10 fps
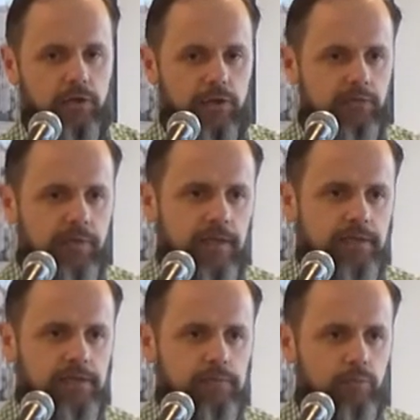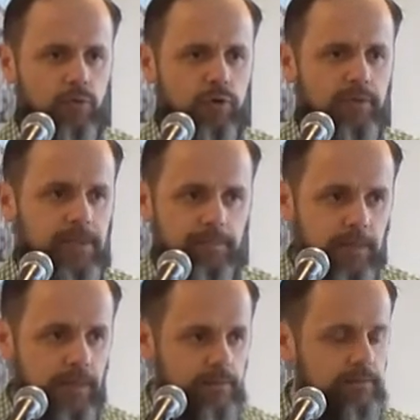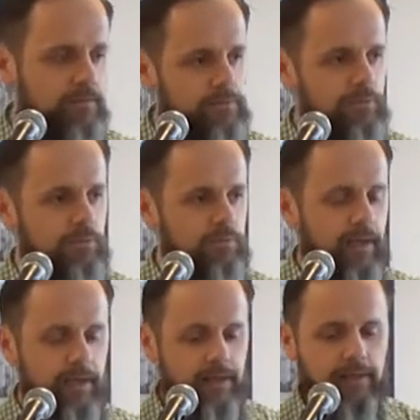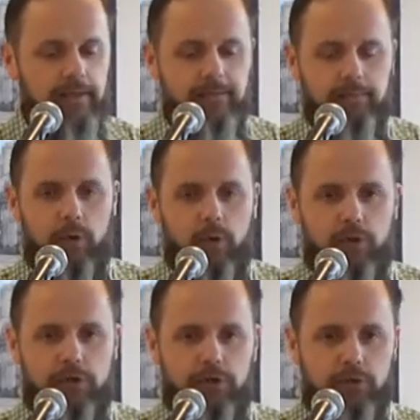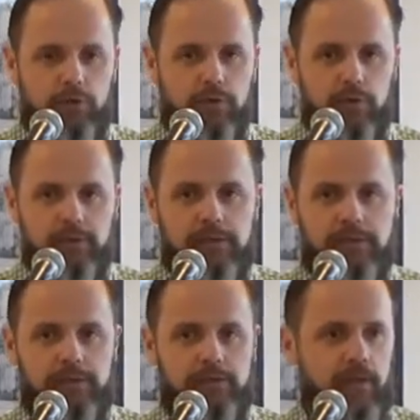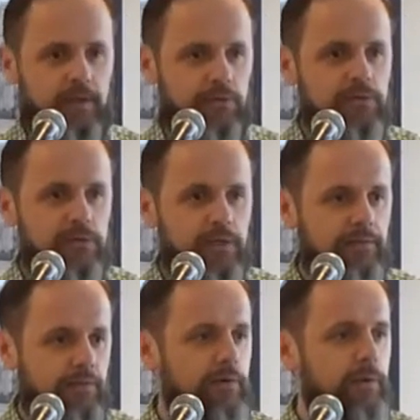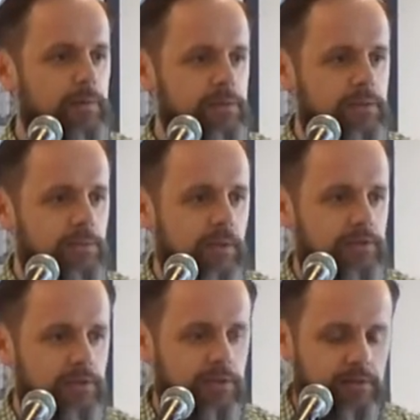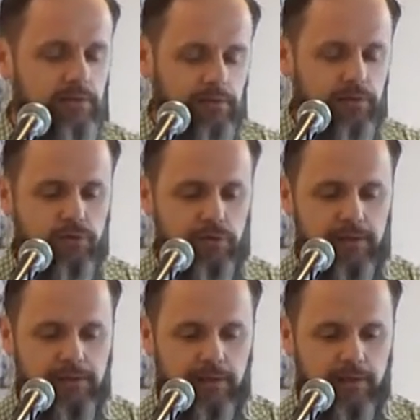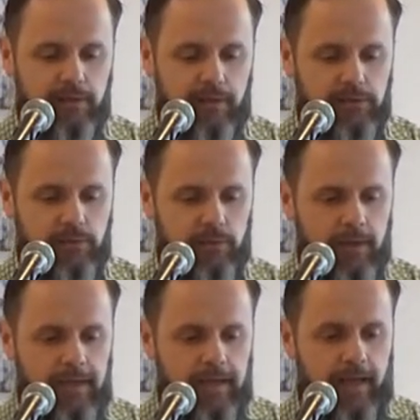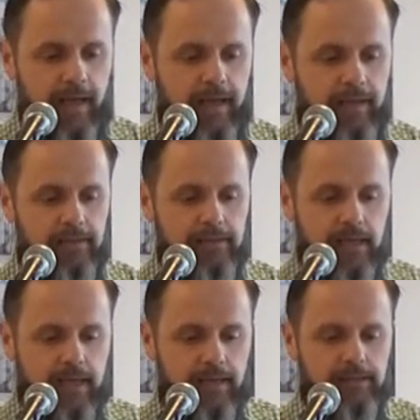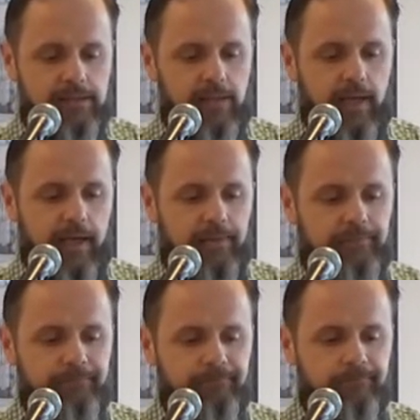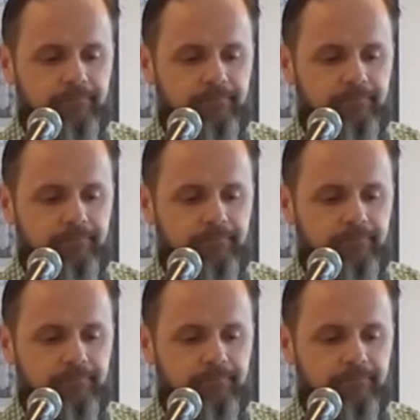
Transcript: you could read more deeply, so um, or you could, and also kind of the frequency as well, so you could do these kind of things. So uh, today's um,